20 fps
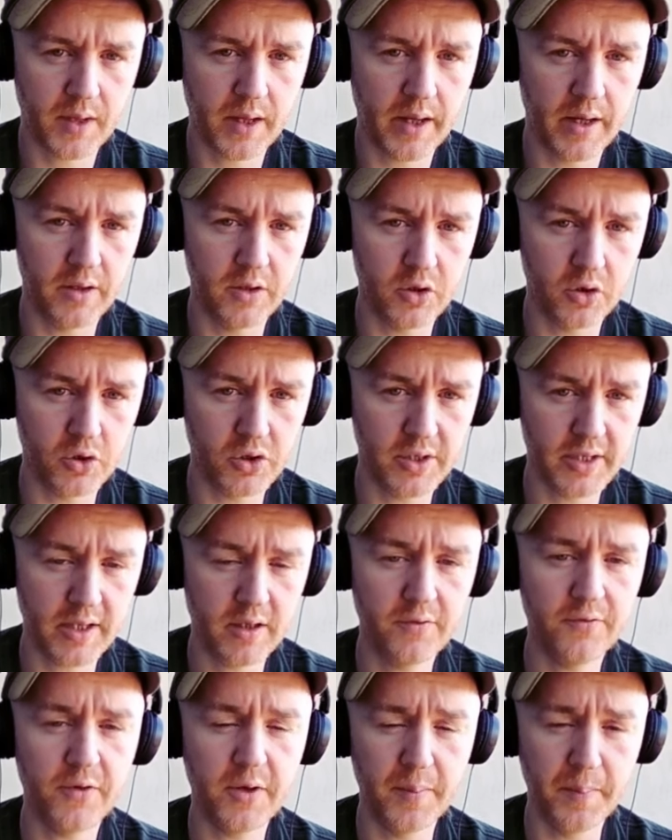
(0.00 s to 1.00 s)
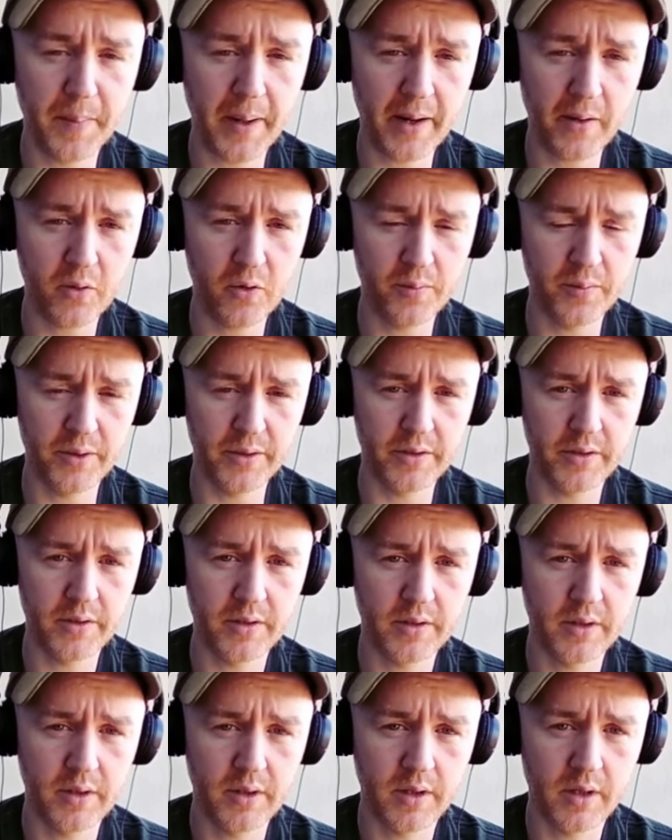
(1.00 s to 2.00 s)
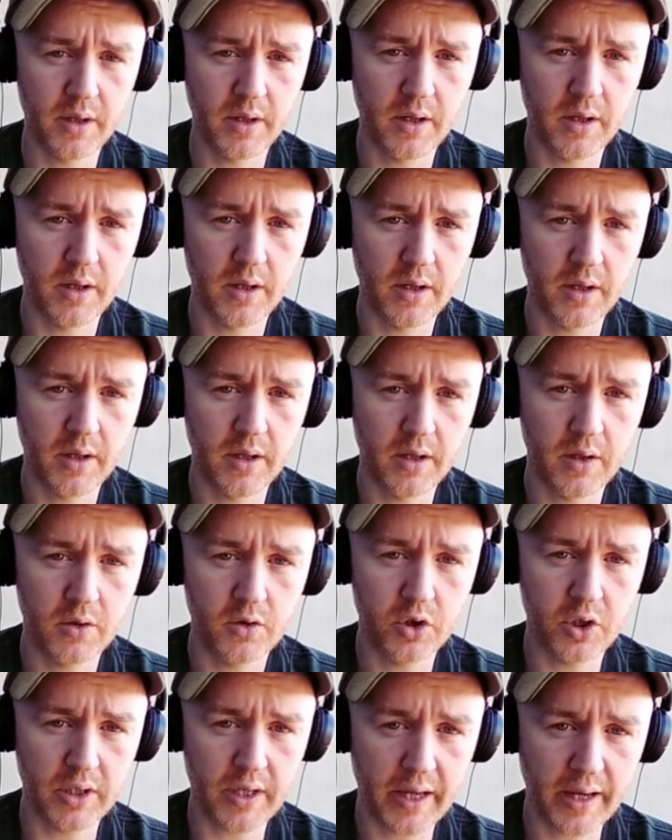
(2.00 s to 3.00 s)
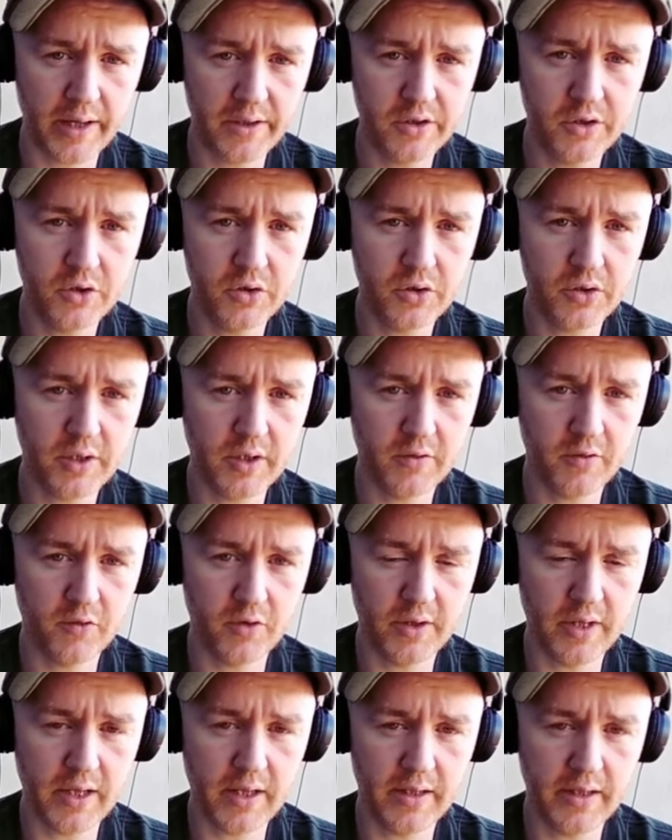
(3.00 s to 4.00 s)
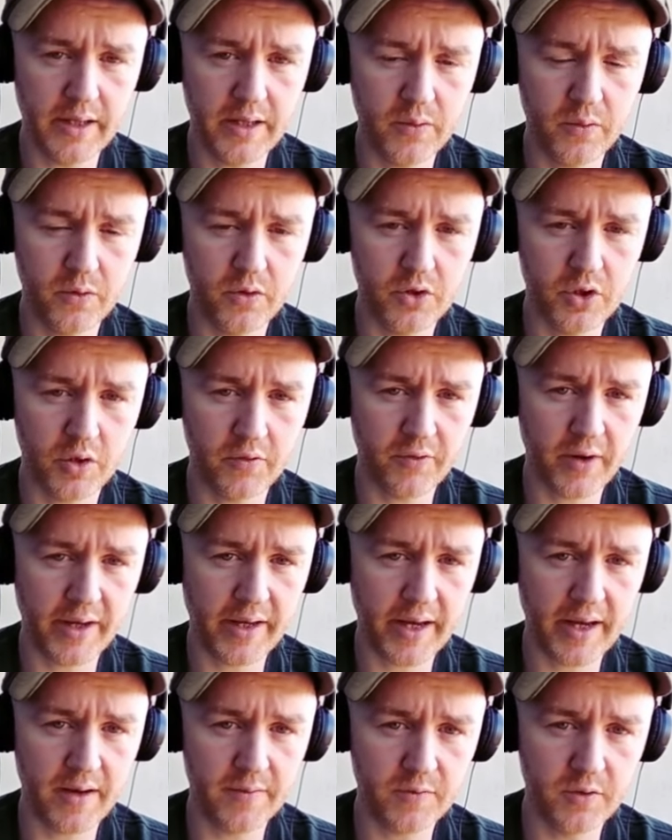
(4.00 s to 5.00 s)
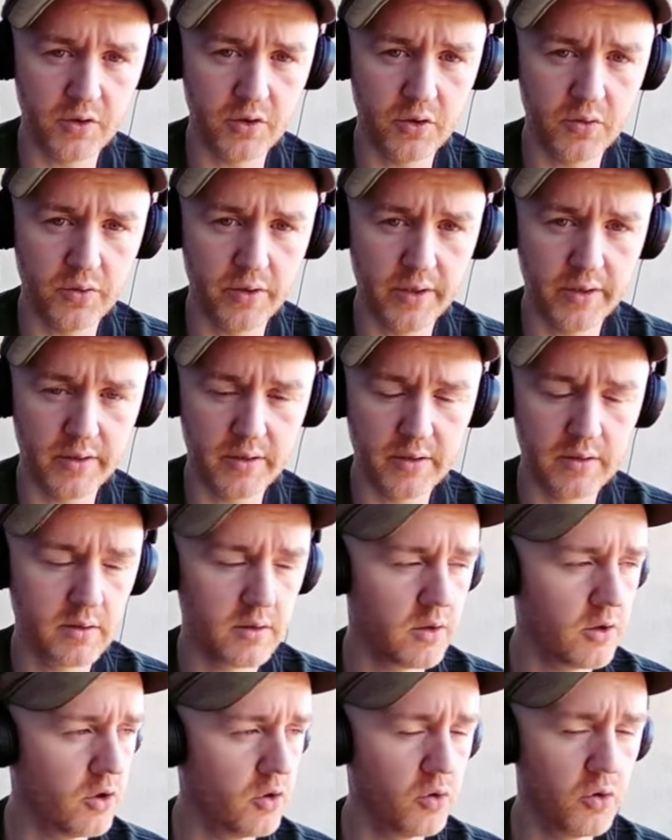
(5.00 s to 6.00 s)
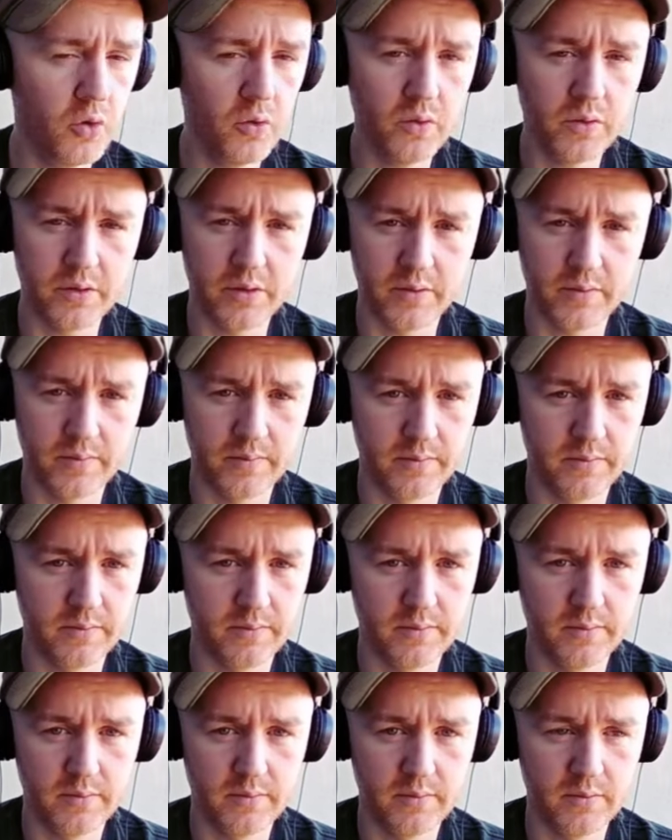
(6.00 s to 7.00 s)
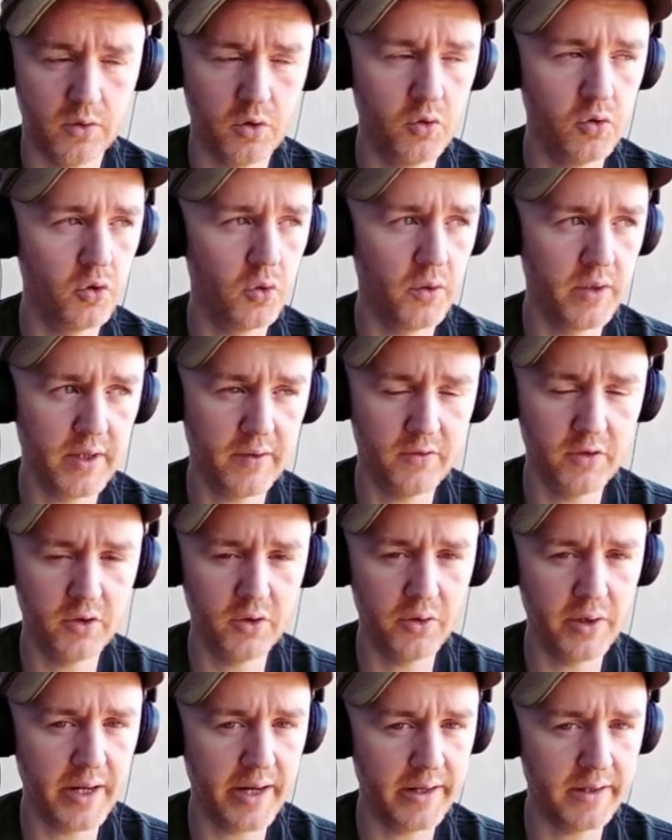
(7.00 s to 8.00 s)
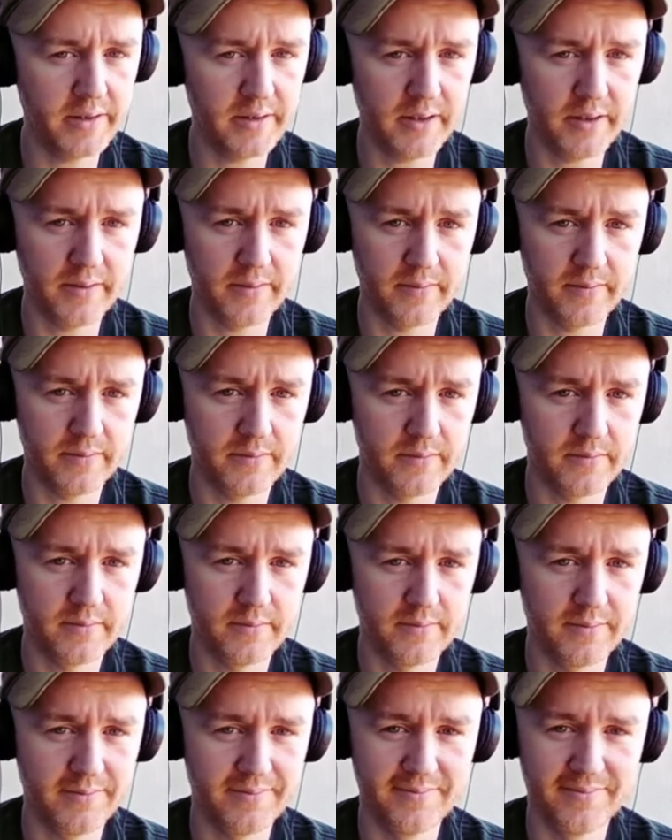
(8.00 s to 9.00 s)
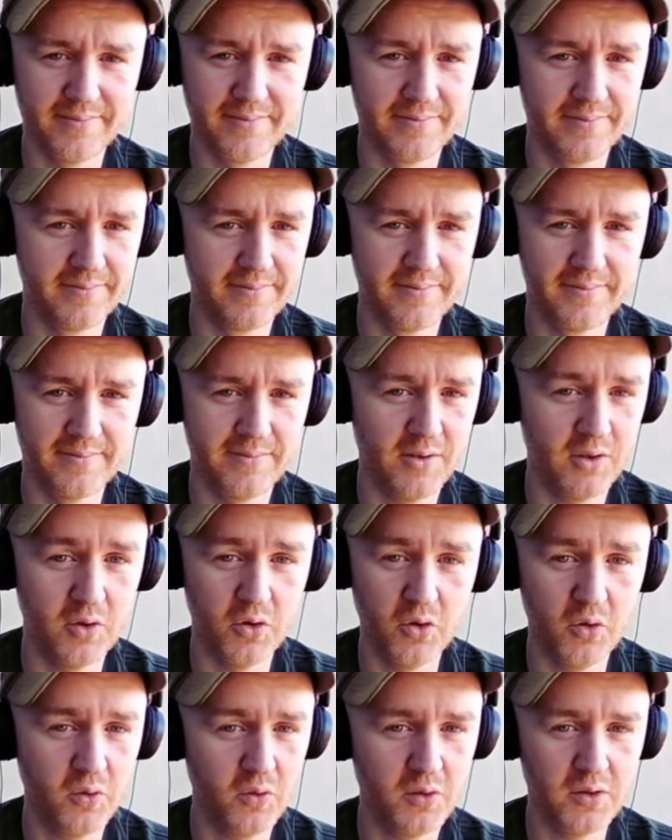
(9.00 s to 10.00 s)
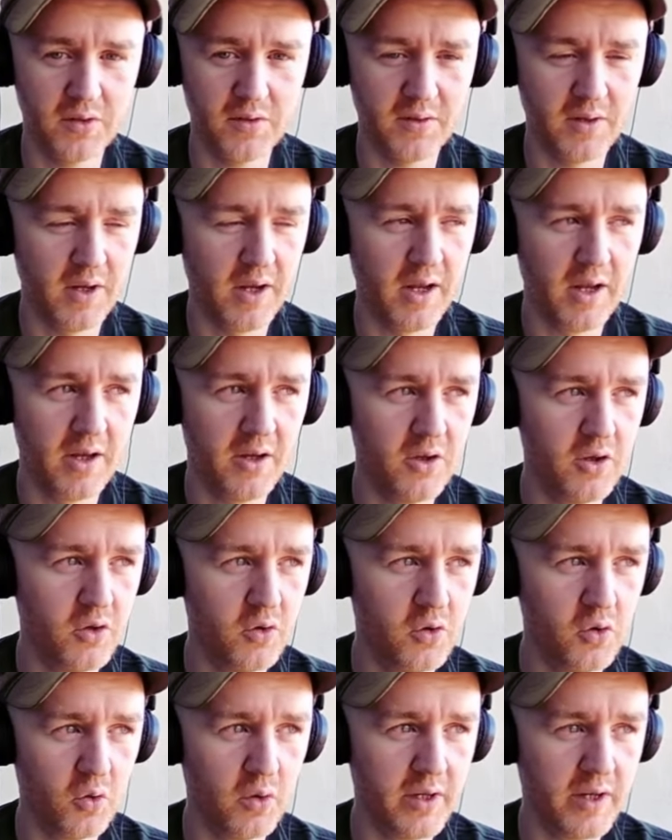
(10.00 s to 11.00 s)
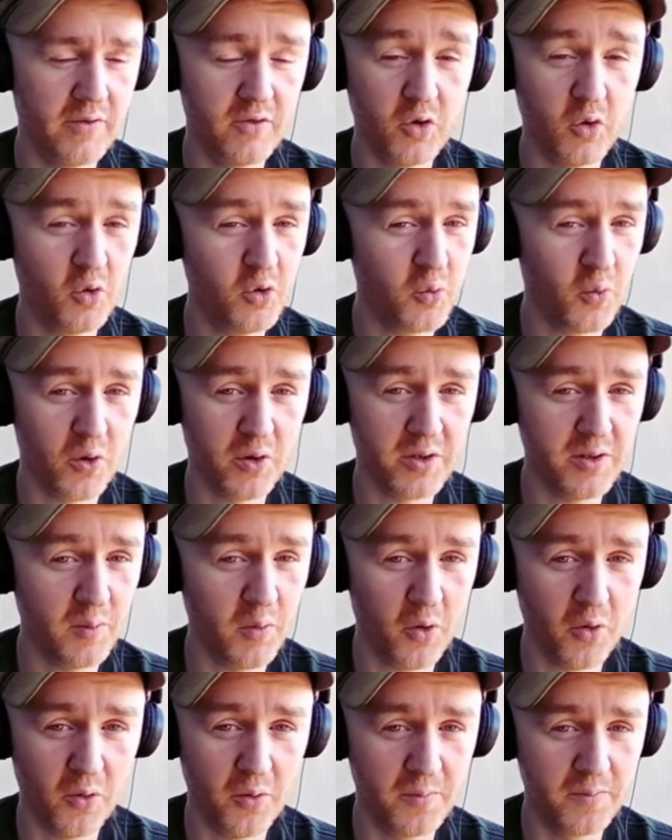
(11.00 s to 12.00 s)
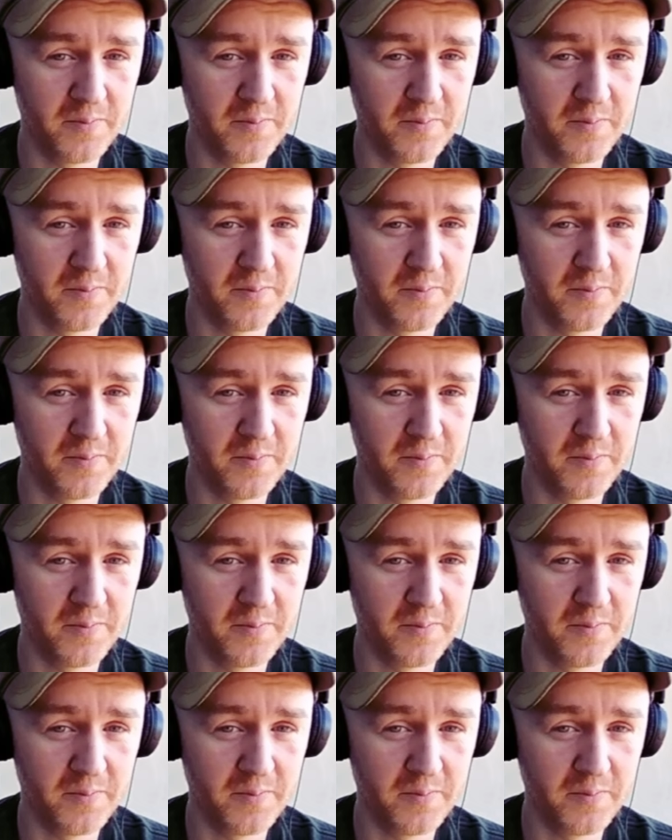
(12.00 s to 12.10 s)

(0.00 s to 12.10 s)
and your self-empowerment to catch yourself with that language of I have to do this. You don't have to do that essay. You don't have to go to work tomorrow.